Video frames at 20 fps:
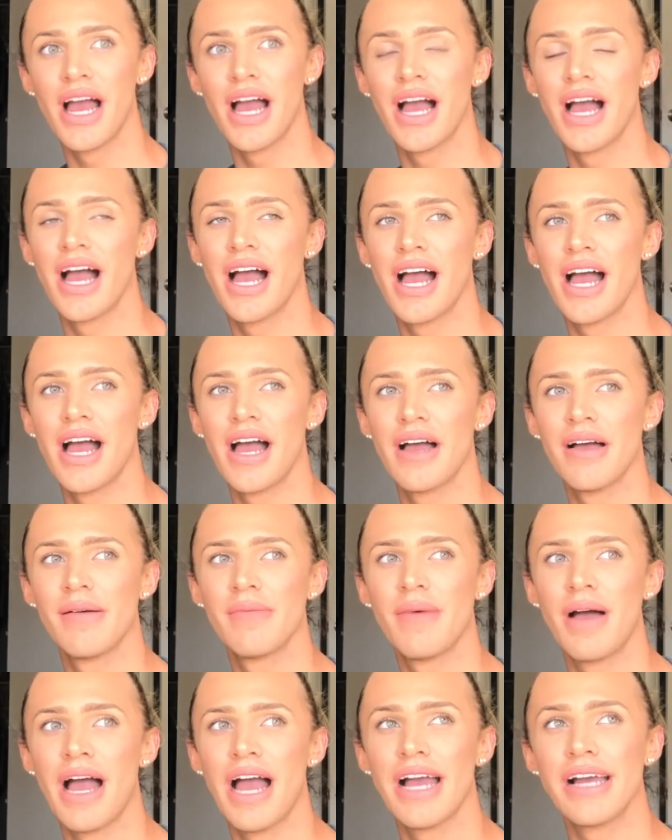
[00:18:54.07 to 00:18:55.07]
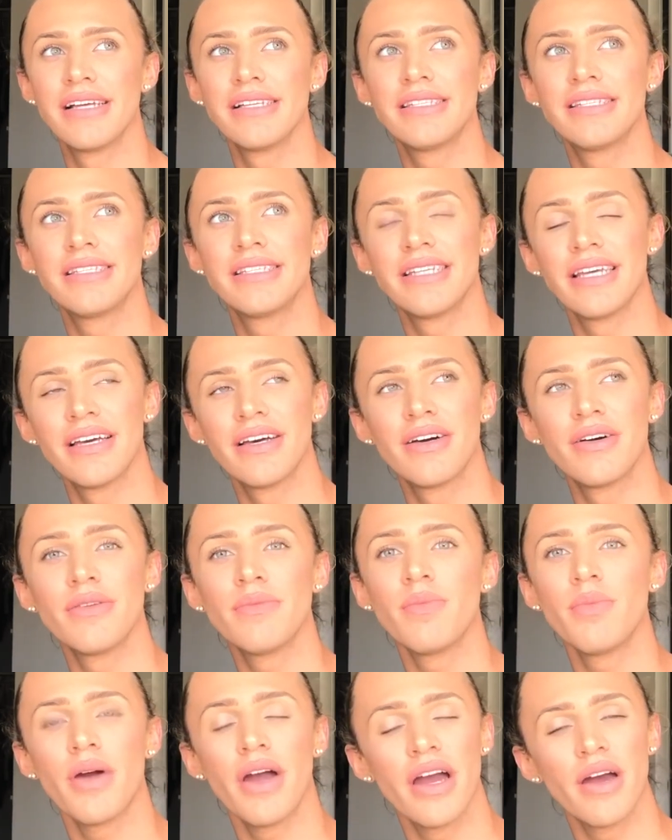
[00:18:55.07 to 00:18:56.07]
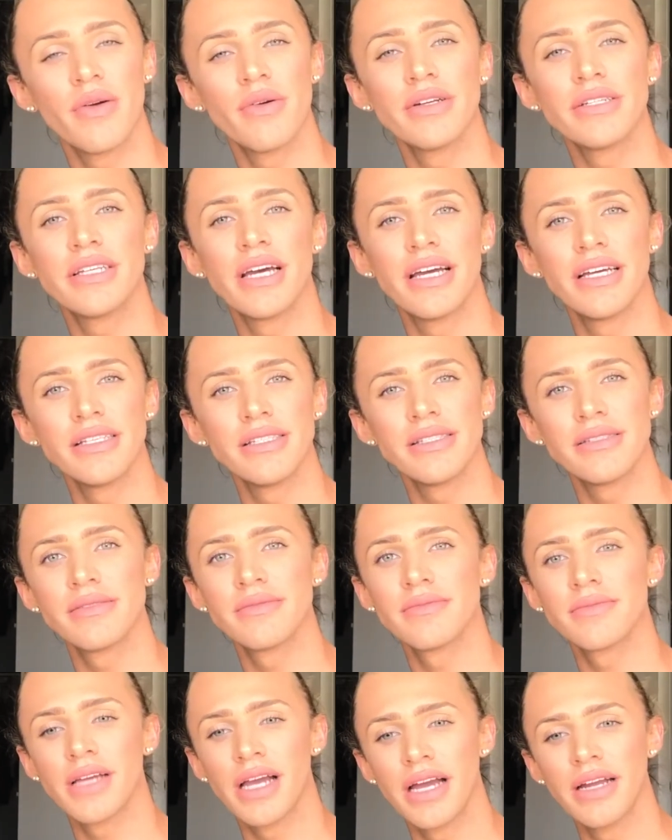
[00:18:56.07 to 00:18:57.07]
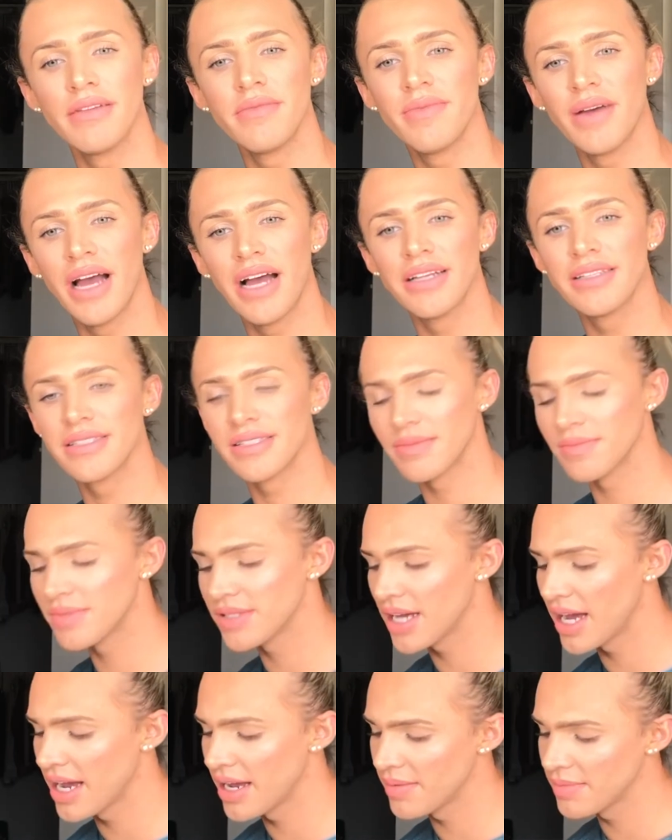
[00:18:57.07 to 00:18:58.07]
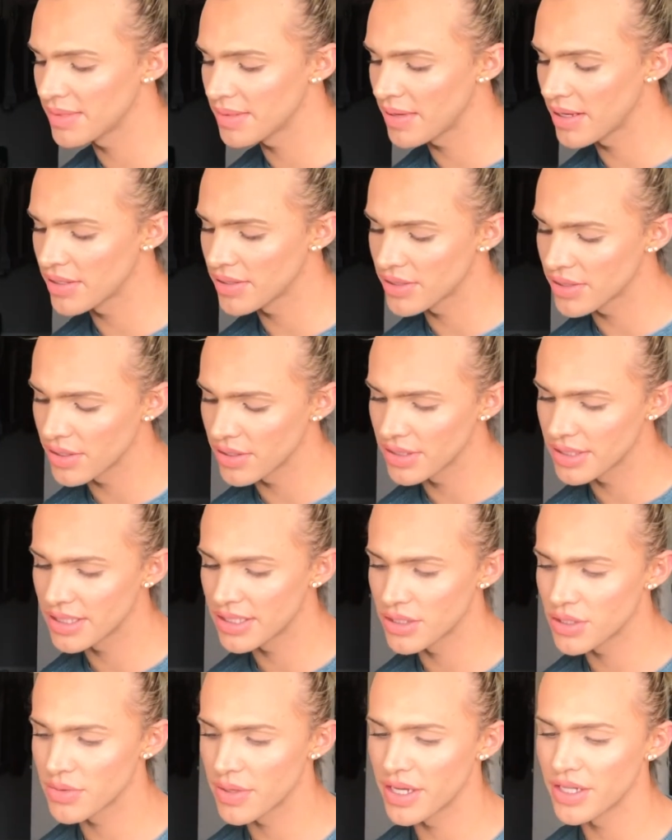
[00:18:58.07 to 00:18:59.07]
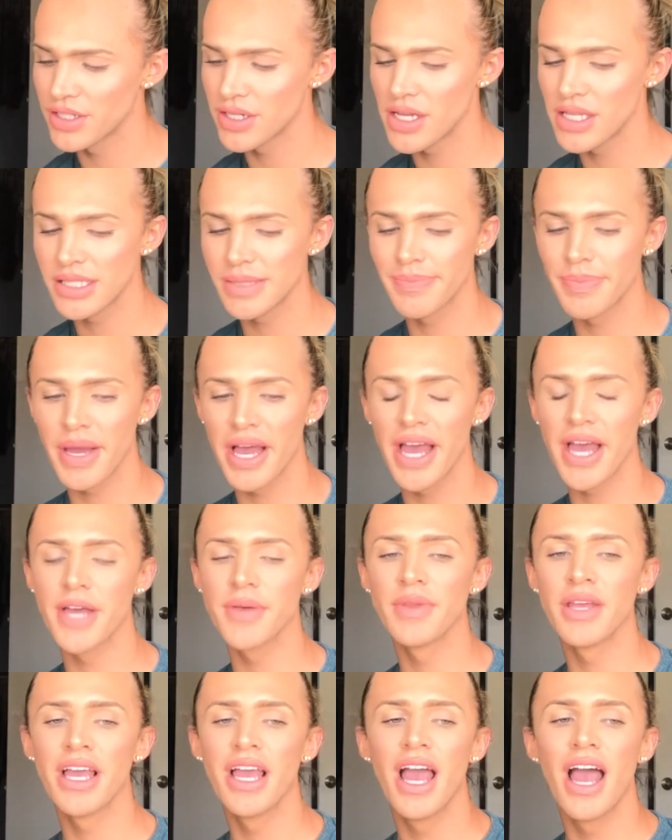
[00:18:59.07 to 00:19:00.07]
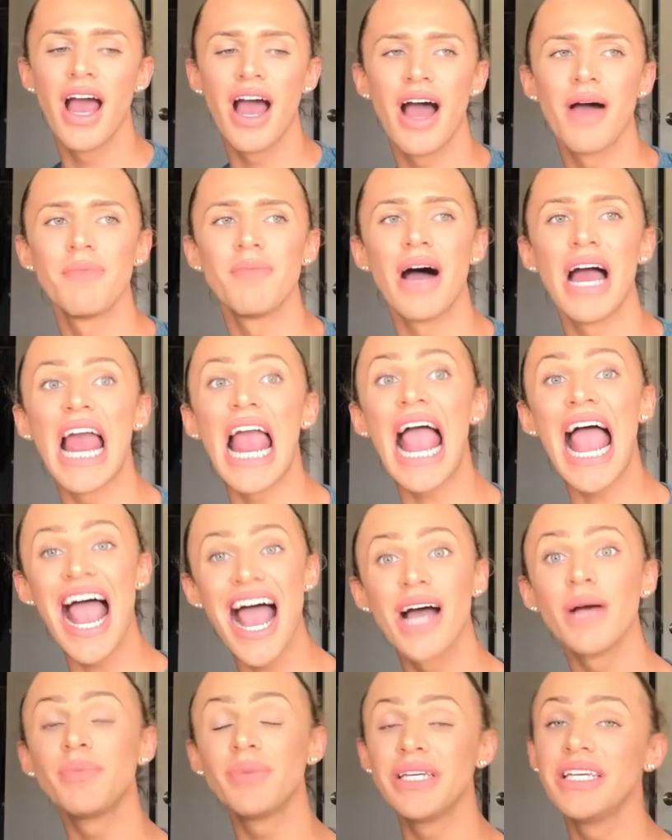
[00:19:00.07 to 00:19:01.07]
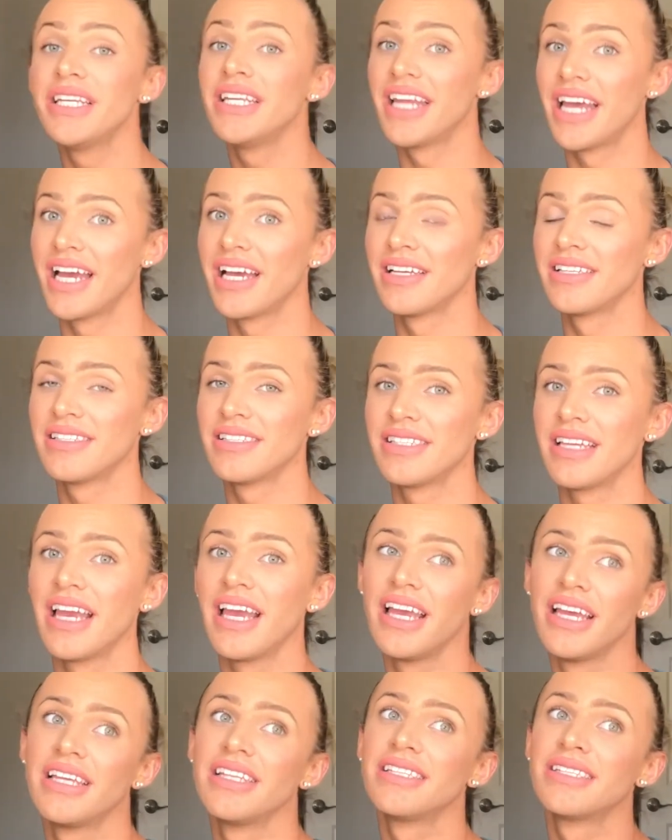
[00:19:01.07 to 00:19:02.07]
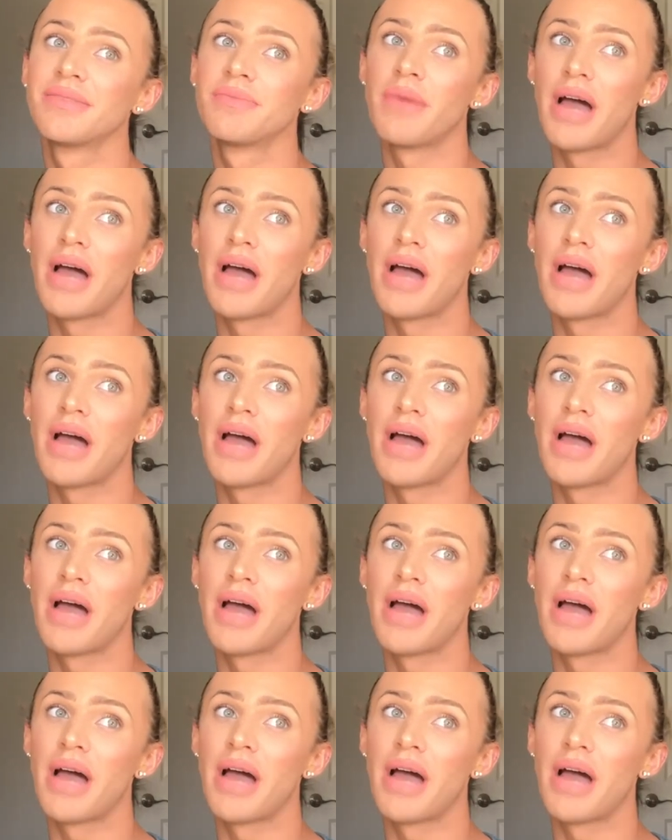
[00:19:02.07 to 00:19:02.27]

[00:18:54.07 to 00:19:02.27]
I still prioritize kind of bad sometimes about certain situations, but my happiness is